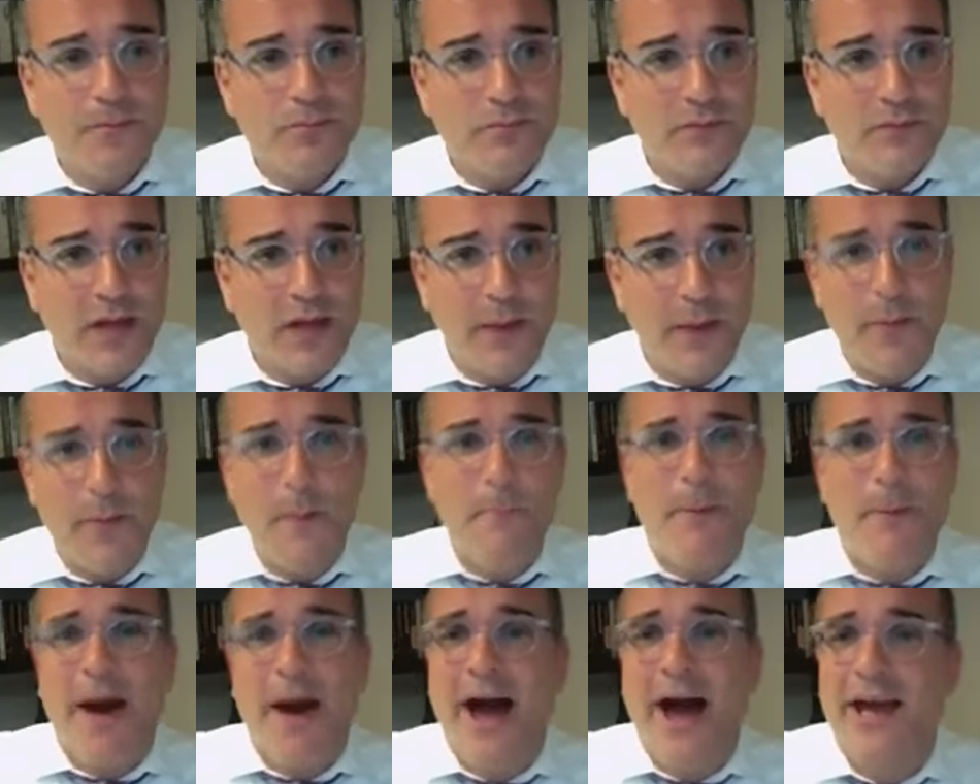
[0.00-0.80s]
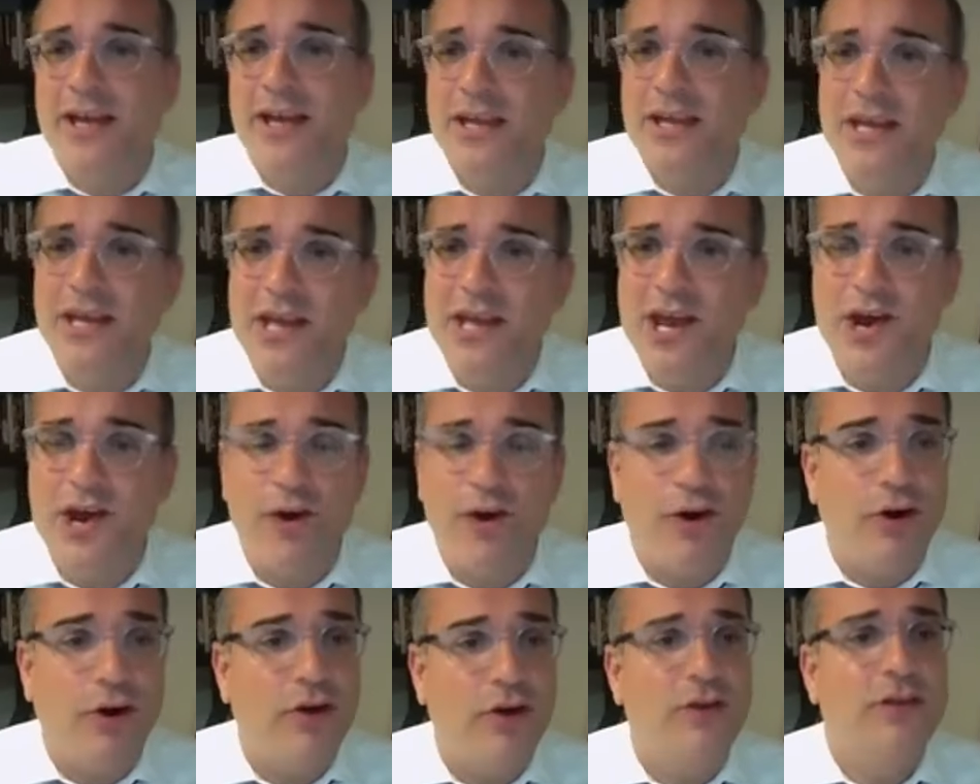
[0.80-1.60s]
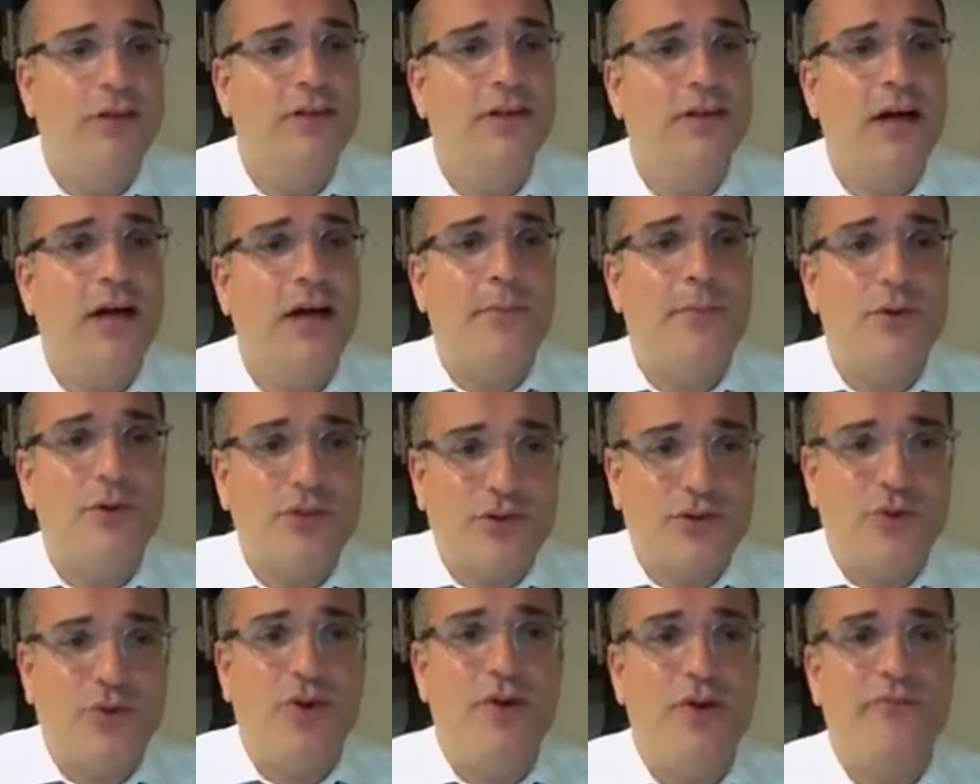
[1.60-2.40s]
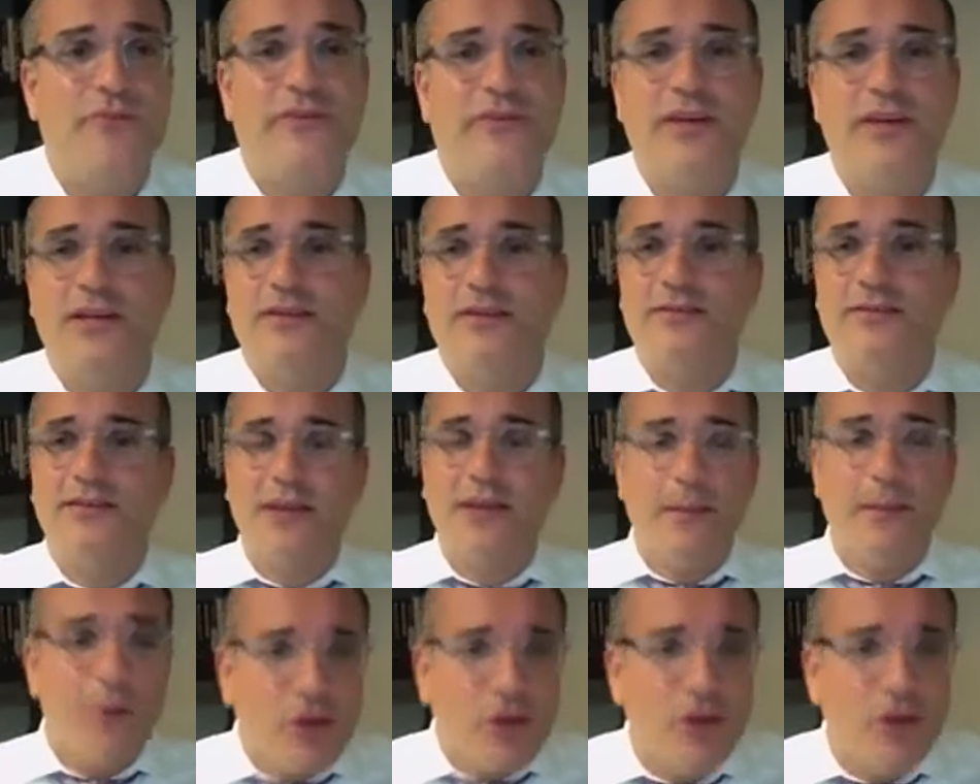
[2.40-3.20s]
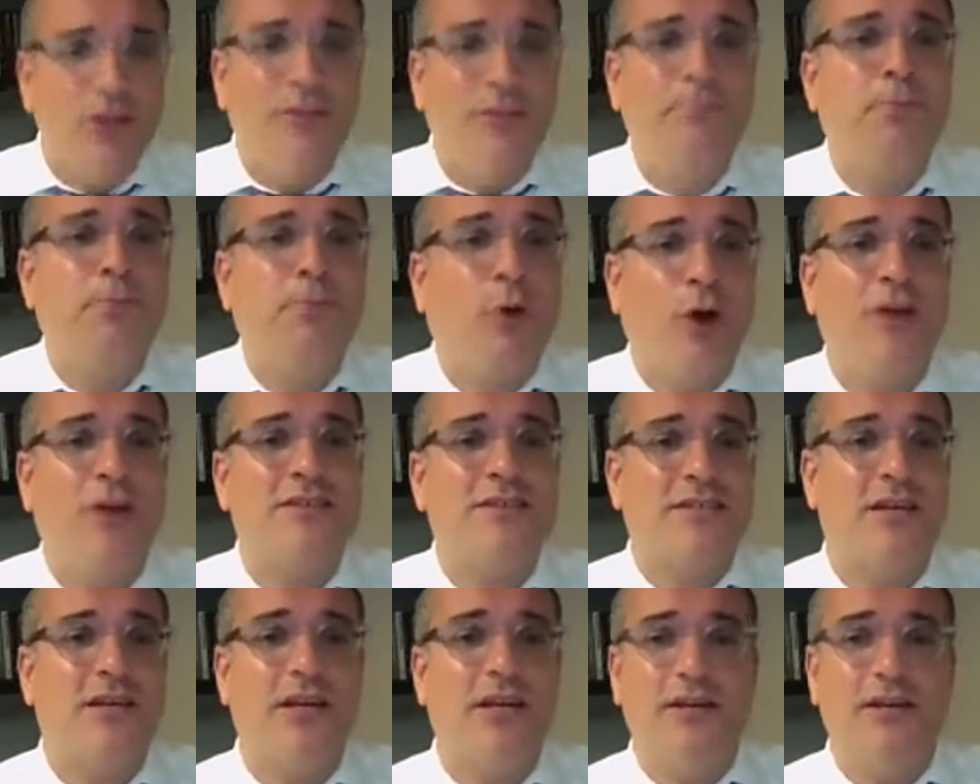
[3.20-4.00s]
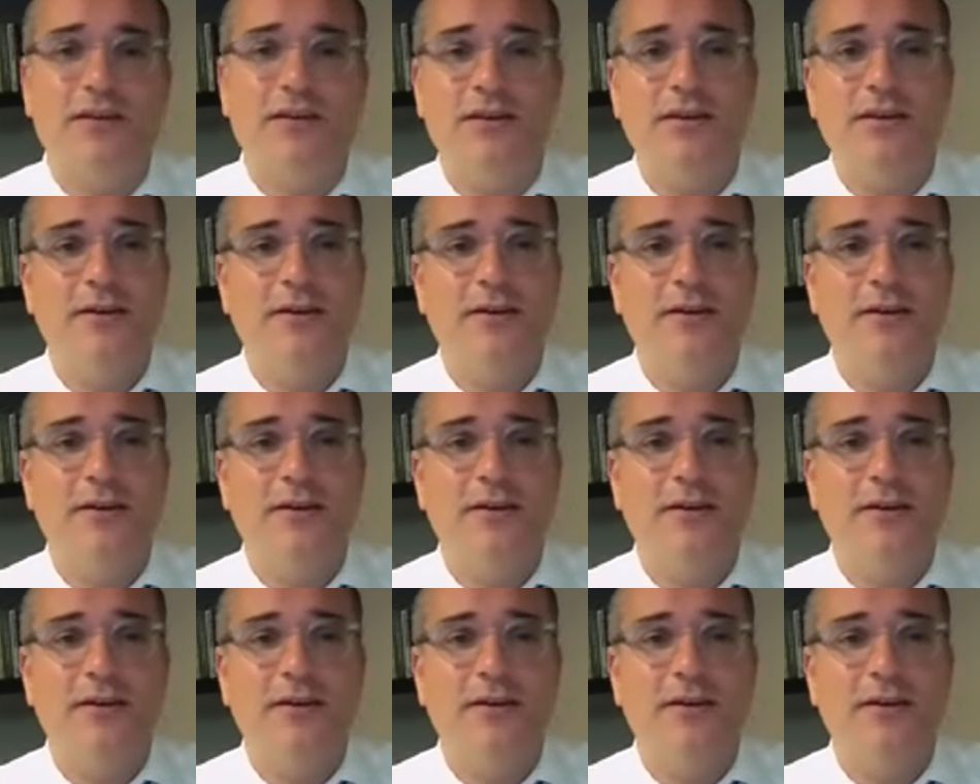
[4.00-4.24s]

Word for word: I'm a pioneer. I'm a servant. I'm a good person.